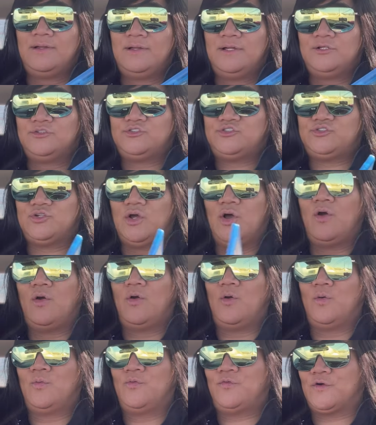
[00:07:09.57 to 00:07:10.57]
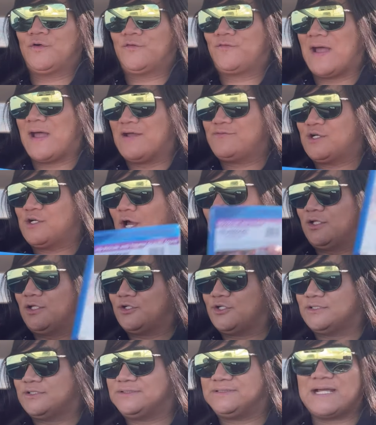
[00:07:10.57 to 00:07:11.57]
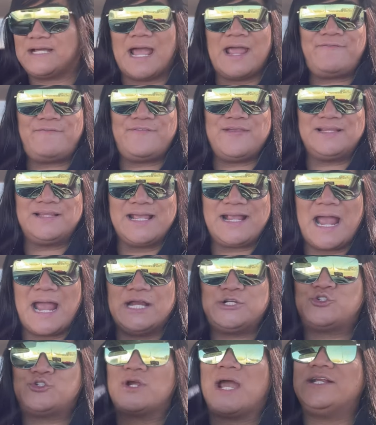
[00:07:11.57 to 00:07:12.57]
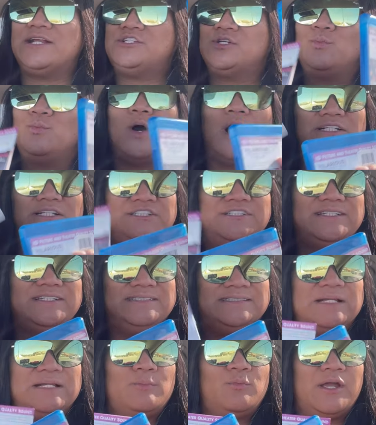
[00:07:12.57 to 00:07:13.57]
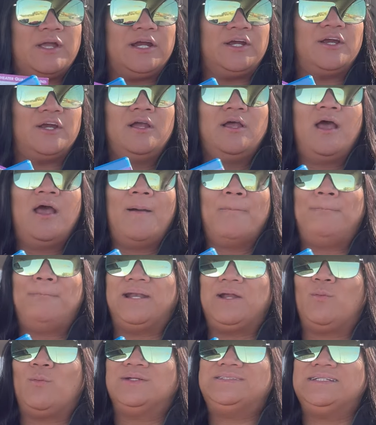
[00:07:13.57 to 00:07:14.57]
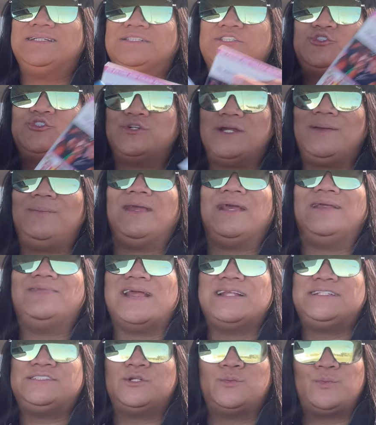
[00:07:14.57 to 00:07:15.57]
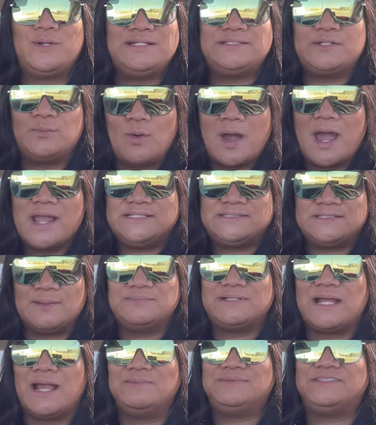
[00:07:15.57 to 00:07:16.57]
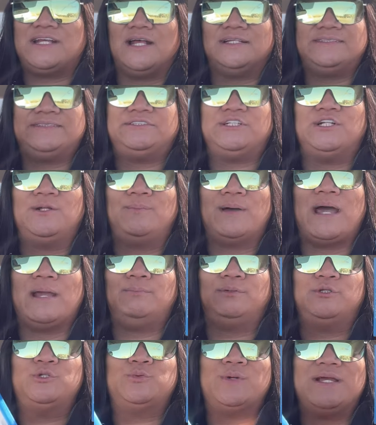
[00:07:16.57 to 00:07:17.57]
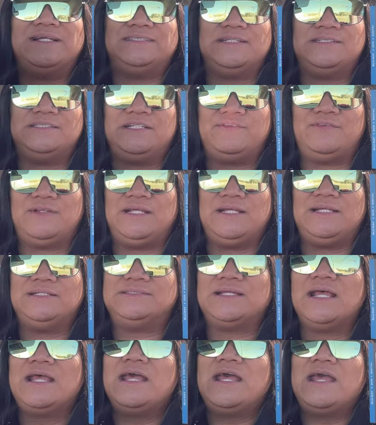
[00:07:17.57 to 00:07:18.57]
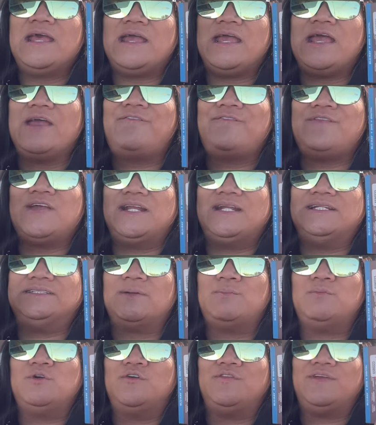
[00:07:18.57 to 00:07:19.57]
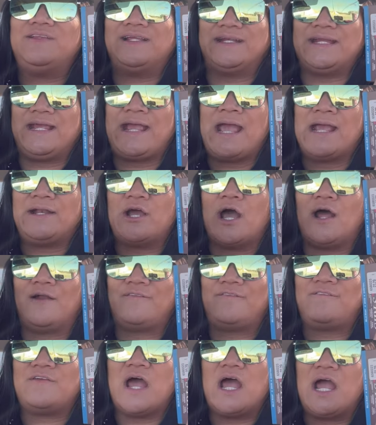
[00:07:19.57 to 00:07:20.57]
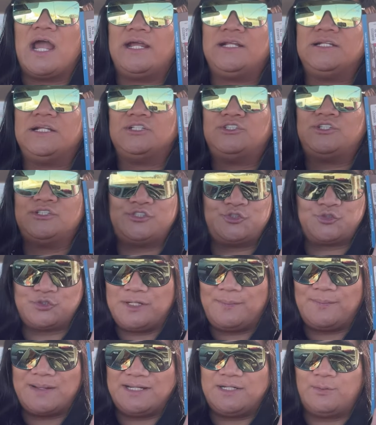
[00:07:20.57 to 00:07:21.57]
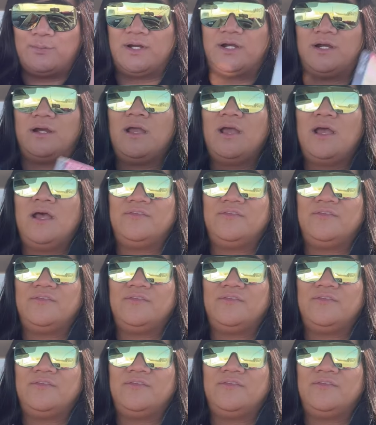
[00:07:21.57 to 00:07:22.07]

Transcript: So for $5, I feel like I tried to watch this somewhere, but it wasn't streaming. And that's the reason why sometimes I'll still buy Blu-rays and DVDs if it is a movie that I cannot find to stream anywhere.